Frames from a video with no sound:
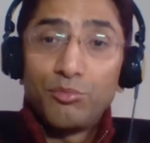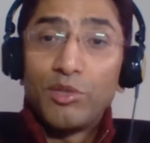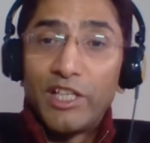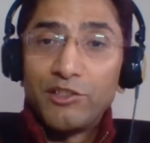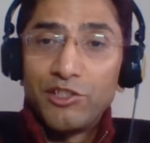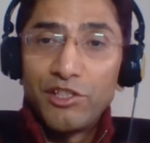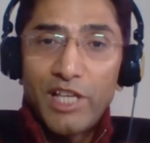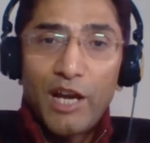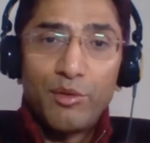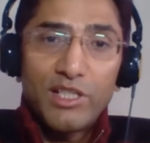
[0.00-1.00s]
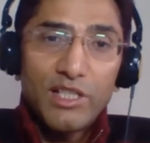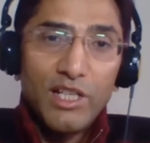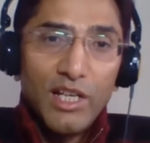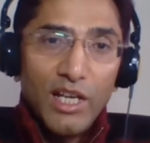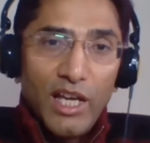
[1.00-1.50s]
will introduce errors,
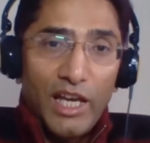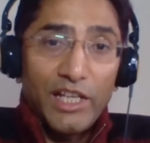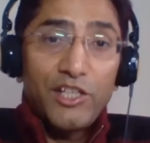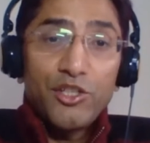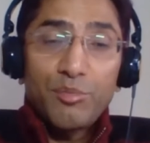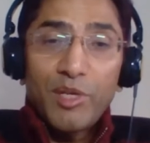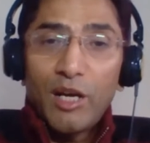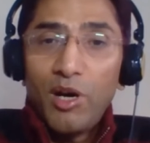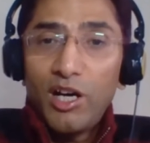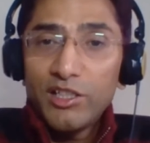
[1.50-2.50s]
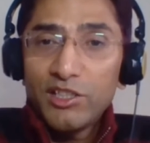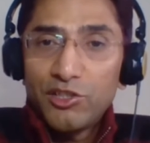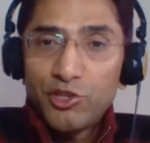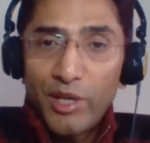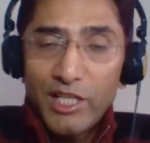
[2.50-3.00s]
and issues become harder to
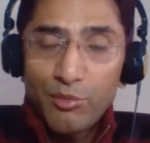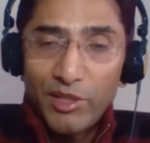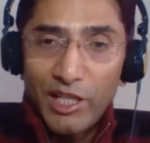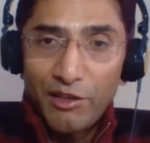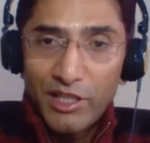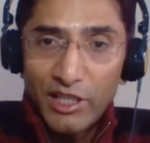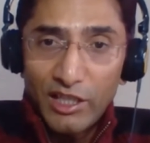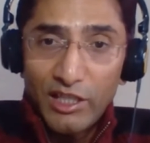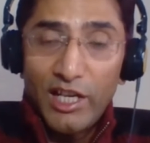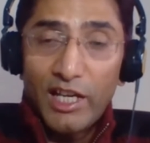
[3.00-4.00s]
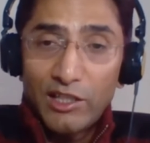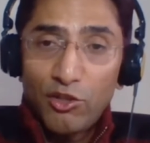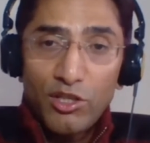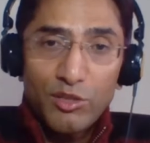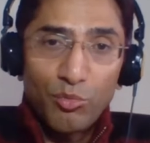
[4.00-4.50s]
trace when they occur and
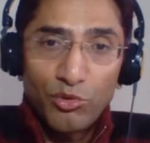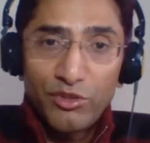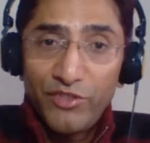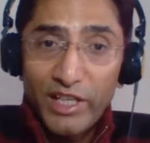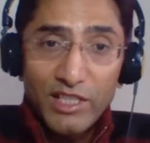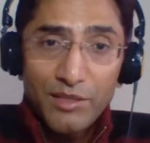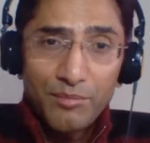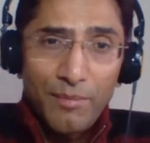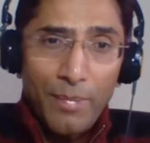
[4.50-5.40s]
cost more to fix.